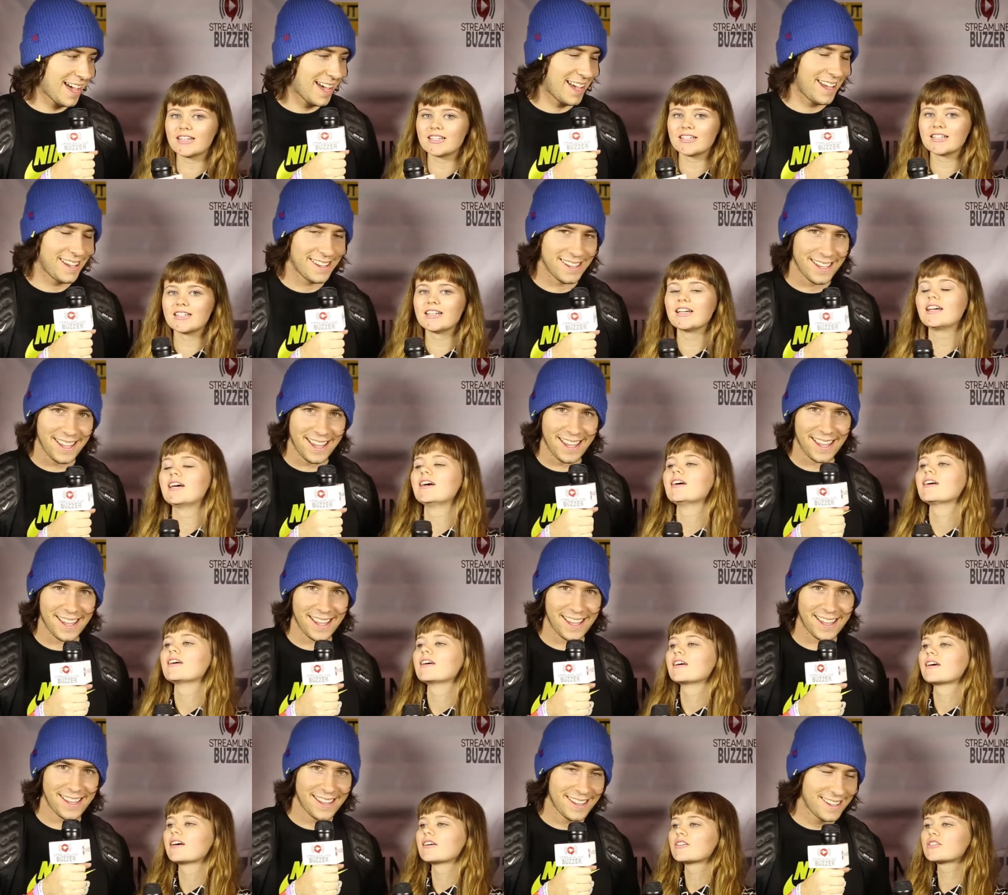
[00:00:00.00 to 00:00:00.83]
Speaker 1: Yeah.
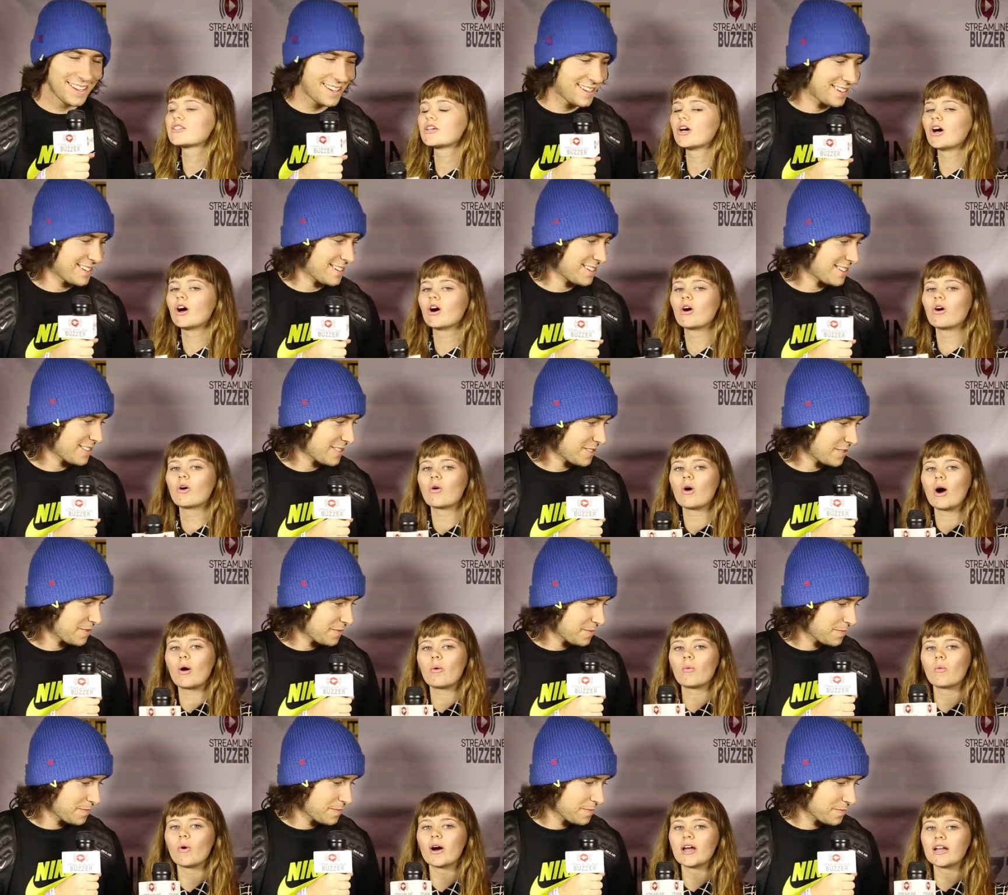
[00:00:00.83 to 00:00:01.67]
yeah.
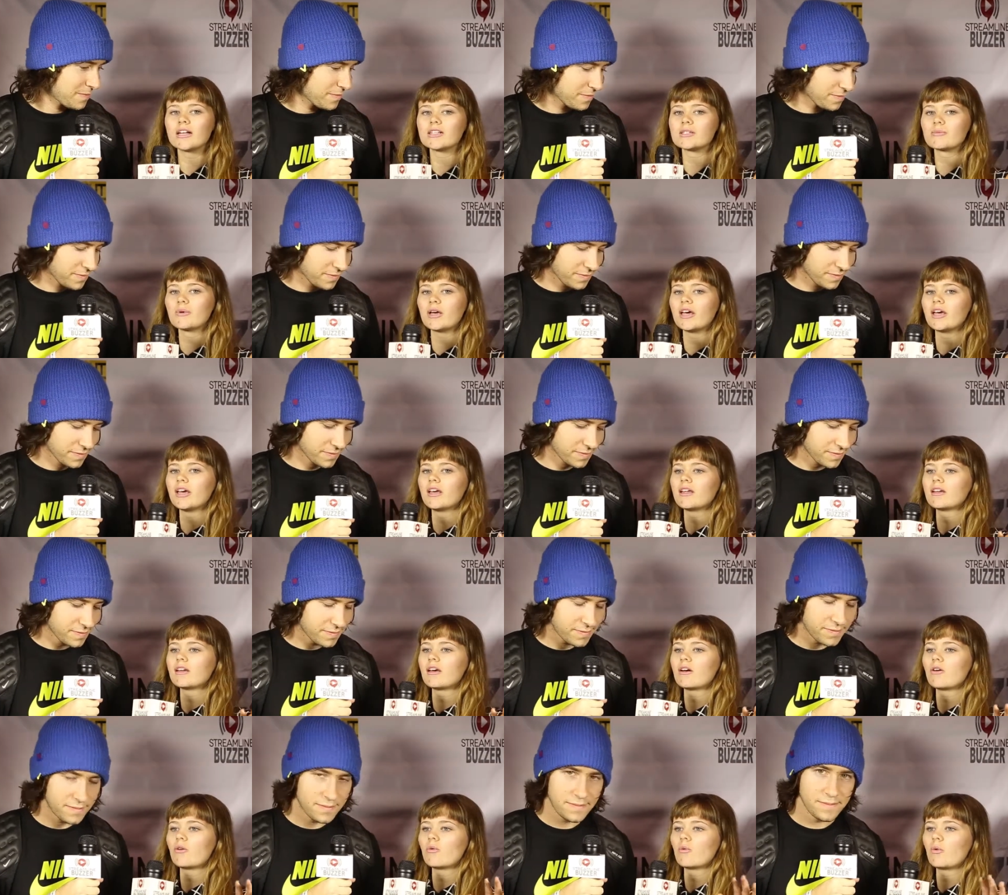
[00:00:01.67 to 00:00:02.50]
So, what has
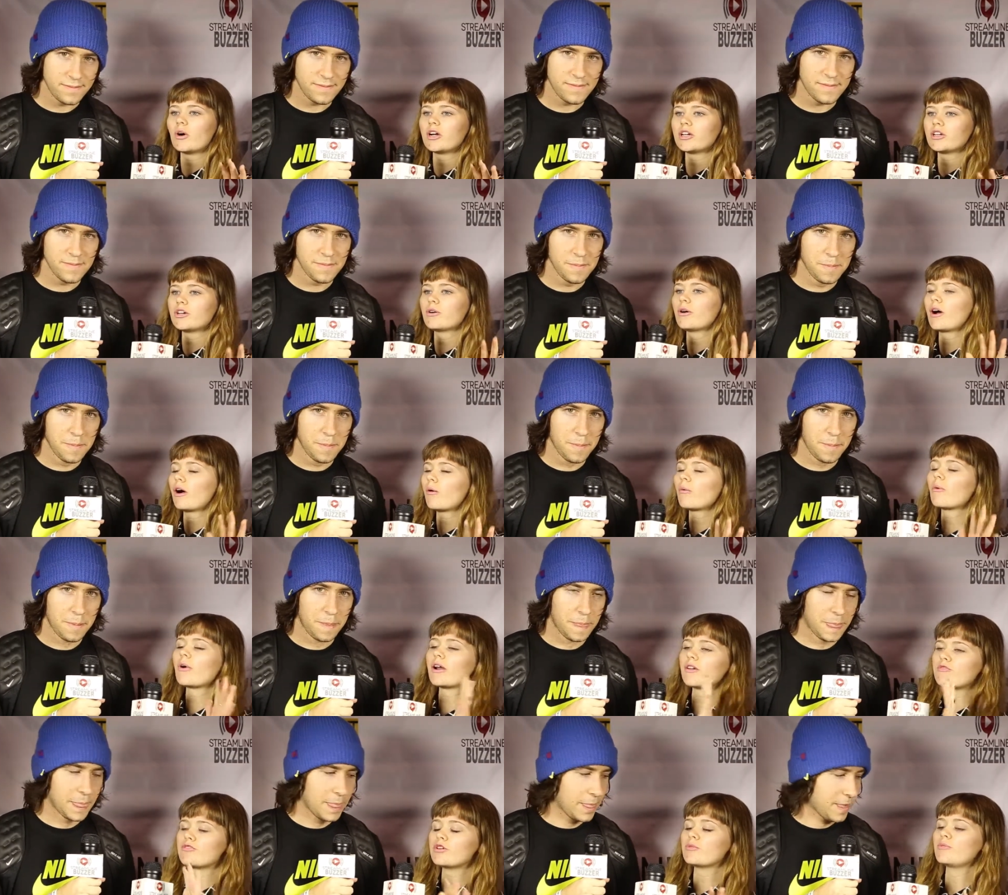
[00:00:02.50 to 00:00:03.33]
been what you
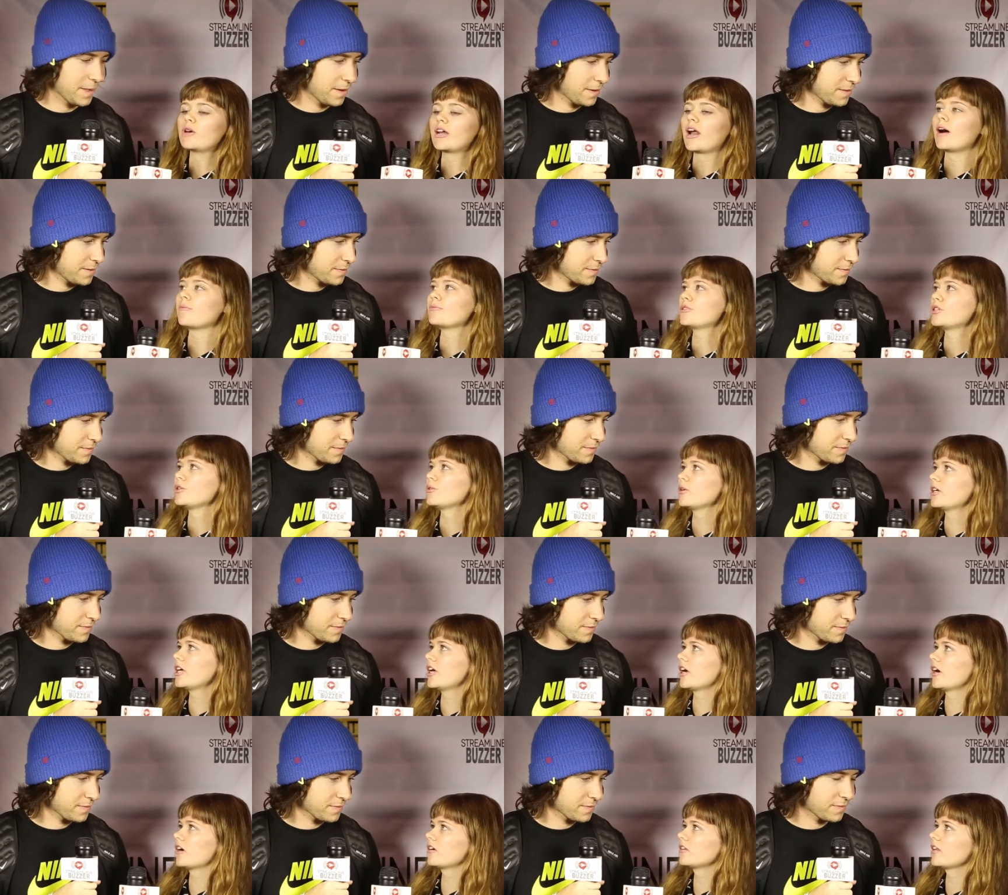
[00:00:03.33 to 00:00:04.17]
what have you been up to
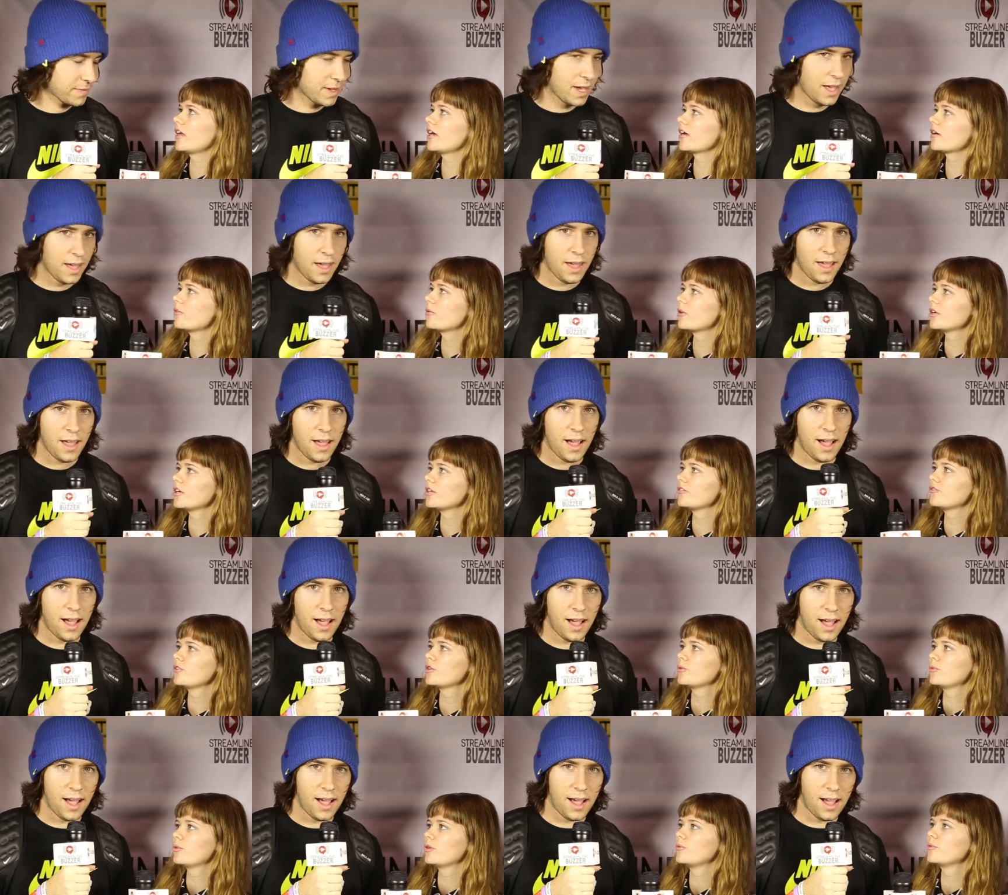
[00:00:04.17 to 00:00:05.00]
here? Like, what
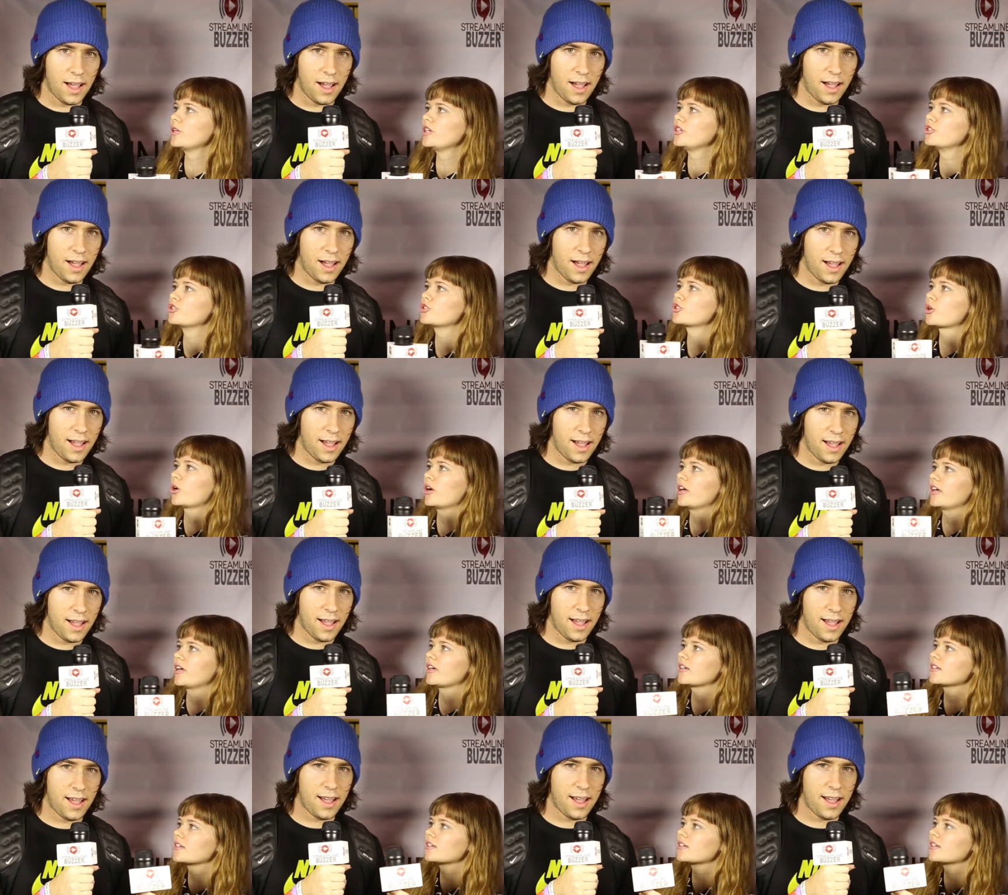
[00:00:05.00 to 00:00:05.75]
have you been enjoying?